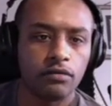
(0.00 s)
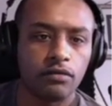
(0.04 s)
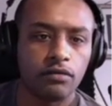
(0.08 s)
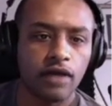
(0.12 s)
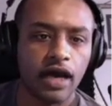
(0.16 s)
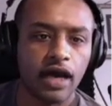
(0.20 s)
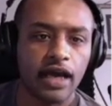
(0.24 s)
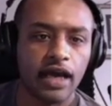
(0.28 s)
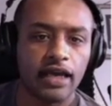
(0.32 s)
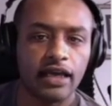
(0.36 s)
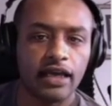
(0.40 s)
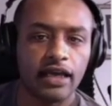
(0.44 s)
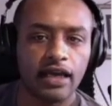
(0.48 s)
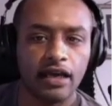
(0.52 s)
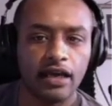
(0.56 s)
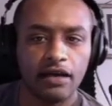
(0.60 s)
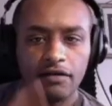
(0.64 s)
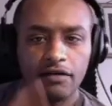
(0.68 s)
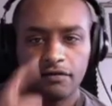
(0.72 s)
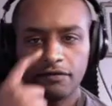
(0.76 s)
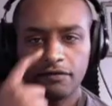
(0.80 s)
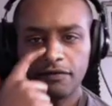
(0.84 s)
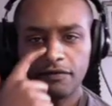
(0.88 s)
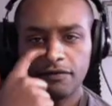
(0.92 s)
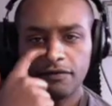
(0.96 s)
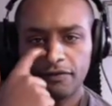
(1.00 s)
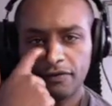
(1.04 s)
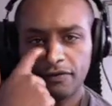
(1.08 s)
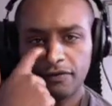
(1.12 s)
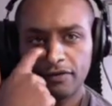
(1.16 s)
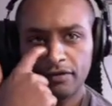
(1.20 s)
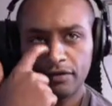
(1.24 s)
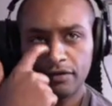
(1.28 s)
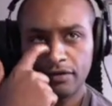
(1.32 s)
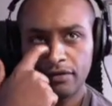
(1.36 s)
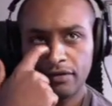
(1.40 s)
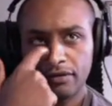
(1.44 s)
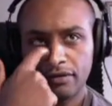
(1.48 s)
I have
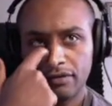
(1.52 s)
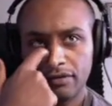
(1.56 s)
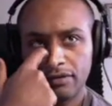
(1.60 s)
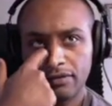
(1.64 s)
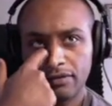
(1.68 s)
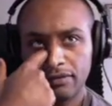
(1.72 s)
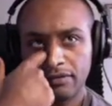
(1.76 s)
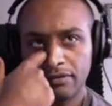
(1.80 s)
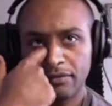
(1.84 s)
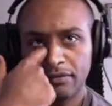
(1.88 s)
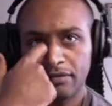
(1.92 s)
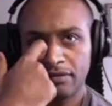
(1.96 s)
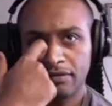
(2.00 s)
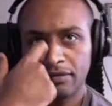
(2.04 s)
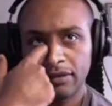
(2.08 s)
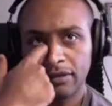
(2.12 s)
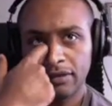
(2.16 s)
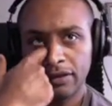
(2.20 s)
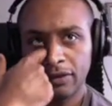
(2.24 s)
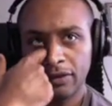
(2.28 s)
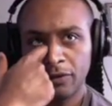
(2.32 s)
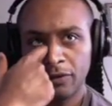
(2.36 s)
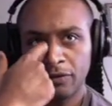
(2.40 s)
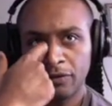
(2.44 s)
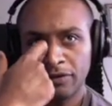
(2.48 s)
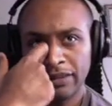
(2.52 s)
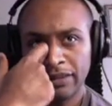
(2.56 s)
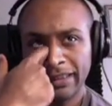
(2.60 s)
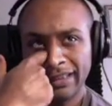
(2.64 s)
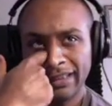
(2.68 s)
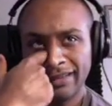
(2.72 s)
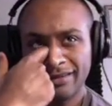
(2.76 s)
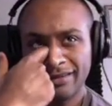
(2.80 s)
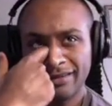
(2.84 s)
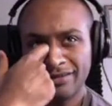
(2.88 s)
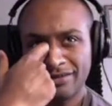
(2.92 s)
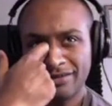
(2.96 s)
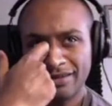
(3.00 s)
the
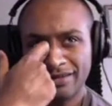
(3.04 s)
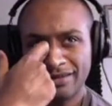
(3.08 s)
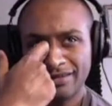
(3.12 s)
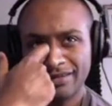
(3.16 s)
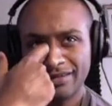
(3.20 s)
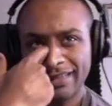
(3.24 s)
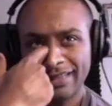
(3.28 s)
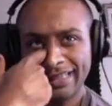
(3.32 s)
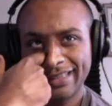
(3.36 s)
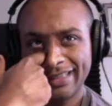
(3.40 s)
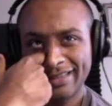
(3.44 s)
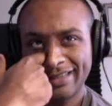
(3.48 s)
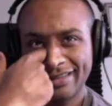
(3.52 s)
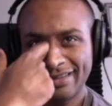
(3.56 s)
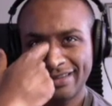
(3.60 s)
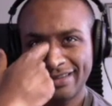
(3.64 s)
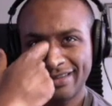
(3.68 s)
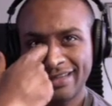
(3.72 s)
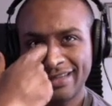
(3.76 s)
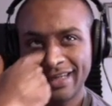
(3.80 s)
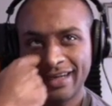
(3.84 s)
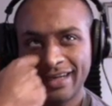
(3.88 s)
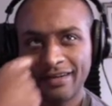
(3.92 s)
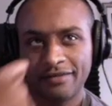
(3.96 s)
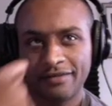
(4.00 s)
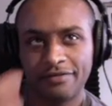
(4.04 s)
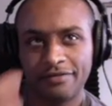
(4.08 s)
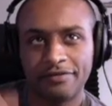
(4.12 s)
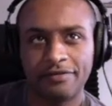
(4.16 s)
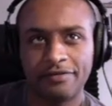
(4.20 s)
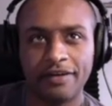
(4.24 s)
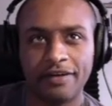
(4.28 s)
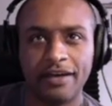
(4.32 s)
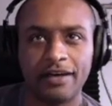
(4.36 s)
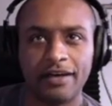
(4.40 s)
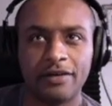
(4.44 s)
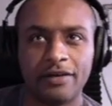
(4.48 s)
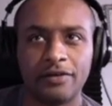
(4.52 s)
only translation that I
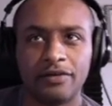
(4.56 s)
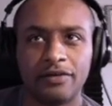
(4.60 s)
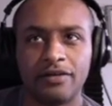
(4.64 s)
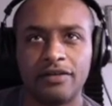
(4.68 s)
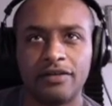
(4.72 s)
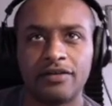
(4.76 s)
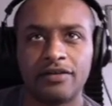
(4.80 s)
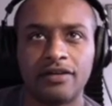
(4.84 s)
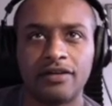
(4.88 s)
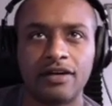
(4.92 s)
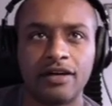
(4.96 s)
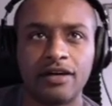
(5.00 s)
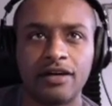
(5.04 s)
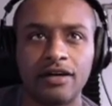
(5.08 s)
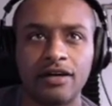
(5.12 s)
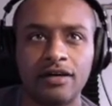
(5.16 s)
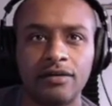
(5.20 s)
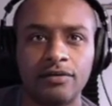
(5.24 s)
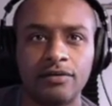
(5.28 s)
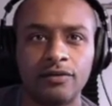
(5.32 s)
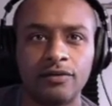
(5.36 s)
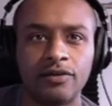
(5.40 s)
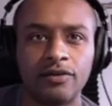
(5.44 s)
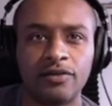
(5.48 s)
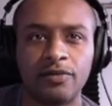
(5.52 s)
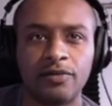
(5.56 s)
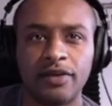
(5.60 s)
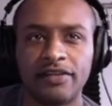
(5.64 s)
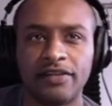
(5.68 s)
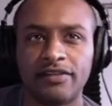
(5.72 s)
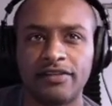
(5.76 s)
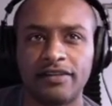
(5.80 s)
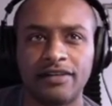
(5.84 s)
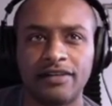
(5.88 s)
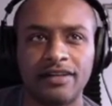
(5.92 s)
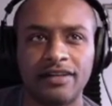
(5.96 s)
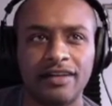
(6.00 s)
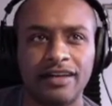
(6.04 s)
found was
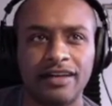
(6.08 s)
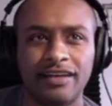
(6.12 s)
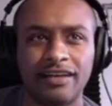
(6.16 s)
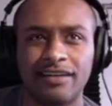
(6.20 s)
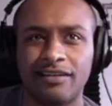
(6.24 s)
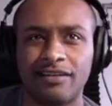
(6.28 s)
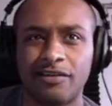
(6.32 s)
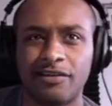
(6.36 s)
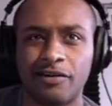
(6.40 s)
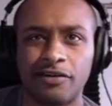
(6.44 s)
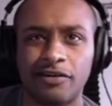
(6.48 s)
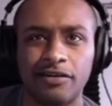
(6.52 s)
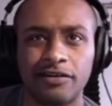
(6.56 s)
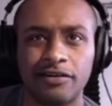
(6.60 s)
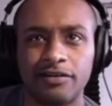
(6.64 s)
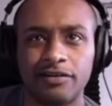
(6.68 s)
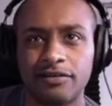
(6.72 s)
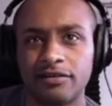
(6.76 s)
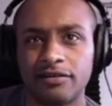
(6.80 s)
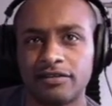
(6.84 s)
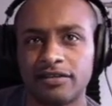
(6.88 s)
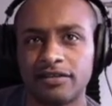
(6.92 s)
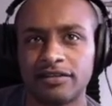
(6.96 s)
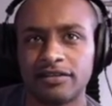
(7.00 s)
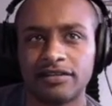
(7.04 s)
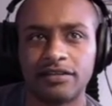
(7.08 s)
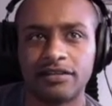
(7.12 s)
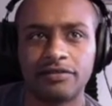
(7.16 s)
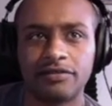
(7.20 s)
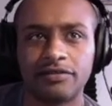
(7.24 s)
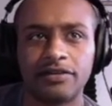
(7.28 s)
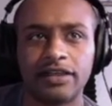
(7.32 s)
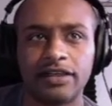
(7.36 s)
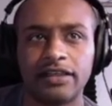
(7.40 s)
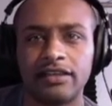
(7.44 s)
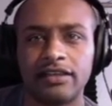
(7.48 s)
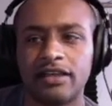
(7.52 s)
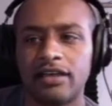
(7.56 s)
basically like in articles and stuff
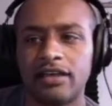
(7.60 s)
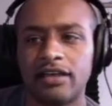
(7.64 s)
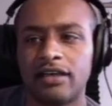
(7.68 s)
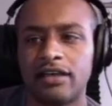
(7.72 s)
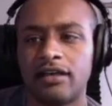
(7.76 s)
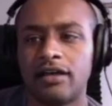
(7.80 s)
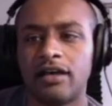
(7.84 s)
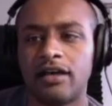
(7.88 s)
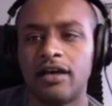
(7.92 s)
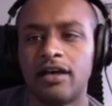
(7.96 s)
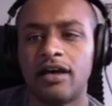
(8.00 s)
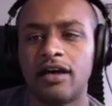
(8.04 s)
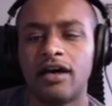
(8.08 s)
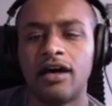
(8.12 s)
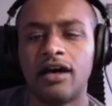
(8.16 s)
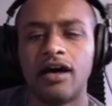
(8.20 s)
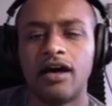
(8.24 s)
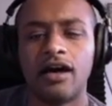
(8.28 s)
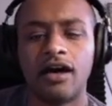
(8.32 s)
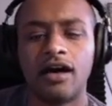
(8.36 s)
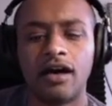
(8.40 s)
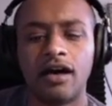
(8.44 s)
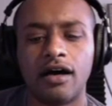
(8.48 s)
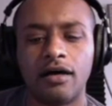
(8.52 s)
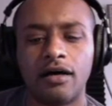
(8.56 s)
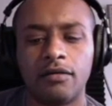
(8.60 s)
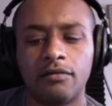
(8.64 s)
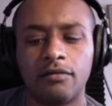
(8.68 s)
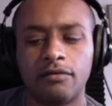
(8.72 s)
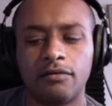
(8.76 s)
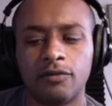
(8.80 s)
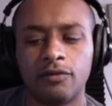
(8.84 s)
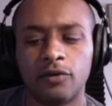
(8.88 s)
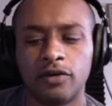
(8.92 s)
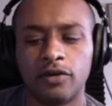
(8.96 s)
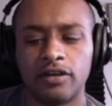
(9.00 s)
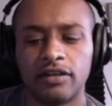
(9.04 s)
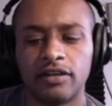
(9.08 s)
like that, mm-hmm.
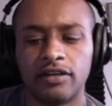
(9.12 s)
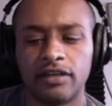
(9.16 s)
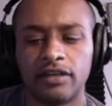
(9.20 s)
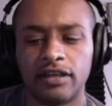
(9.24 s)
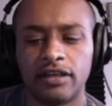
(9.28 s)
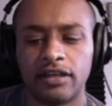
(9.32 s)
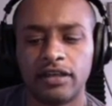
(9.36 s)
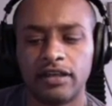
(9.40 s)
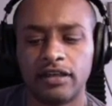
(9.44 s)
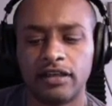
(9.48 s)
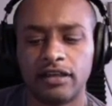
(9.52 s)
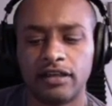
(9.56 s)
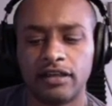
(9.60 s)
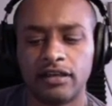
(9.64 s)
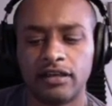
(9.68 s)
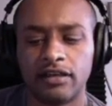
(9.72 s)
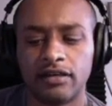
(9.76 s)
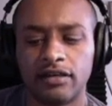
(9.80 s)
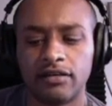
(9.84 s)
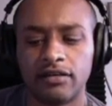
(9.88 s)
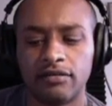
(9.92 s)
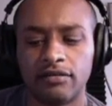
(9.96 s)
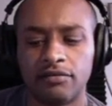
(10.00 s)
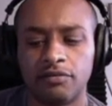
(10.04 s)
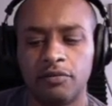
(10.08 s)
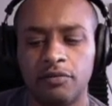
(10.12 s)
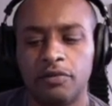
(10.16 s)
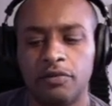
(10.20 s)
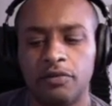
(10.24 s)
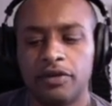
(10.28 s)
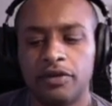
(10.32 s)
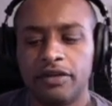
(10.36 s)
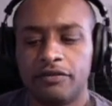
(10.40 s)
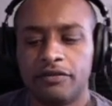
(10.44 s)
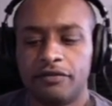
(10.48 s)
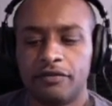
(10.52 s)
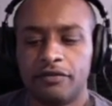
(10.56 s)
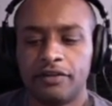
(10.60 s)
Where they
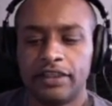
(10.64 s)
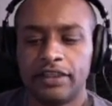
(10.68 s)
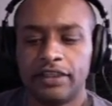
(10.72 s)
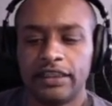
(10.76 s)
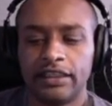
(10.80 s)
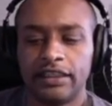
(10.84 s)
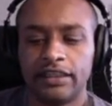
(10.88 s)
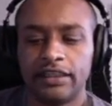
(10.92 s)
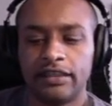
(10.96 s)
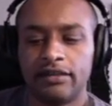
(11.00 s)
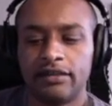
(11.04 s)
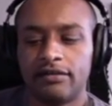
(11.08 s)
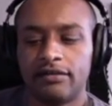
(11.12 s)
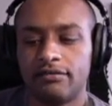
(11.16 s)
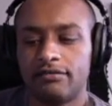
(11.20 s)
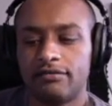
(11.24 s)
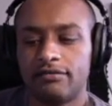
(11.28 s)
briefly